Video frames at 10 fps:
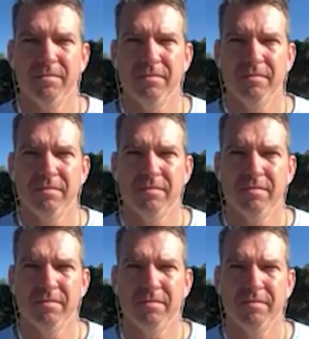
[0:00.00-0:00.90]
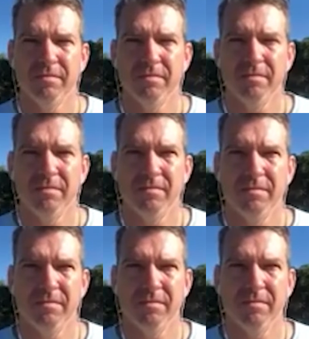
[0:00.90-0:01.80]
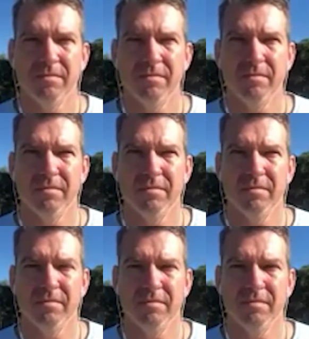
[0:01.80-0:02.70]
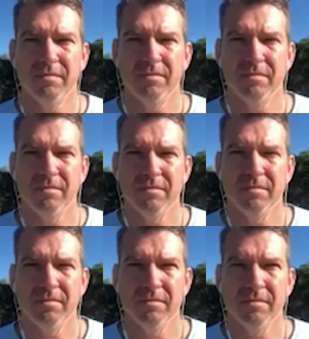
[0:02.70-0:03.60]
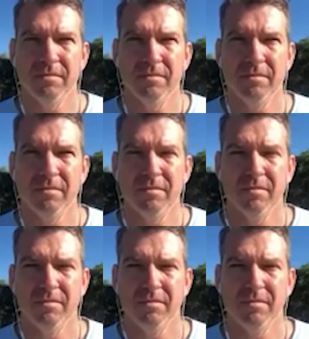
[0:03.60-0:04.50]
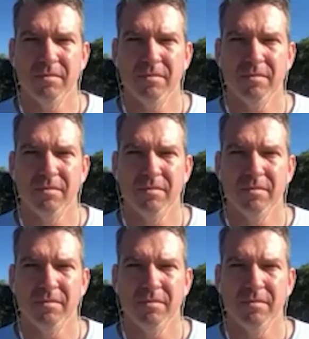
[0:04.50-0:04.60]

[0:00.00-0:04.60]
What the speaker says: (not speaking)